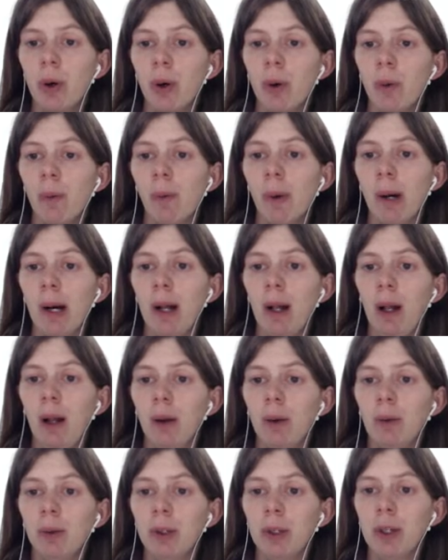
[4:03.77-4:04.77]

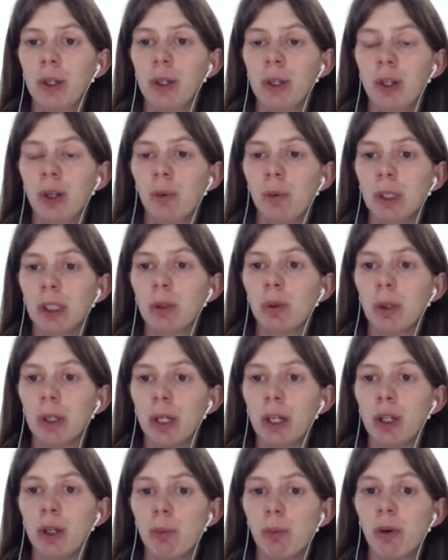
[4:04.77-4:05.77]
well, you know, which one are
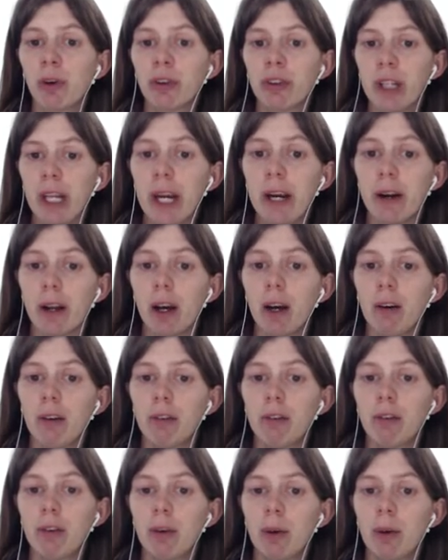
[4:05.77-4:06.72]
you more scared of?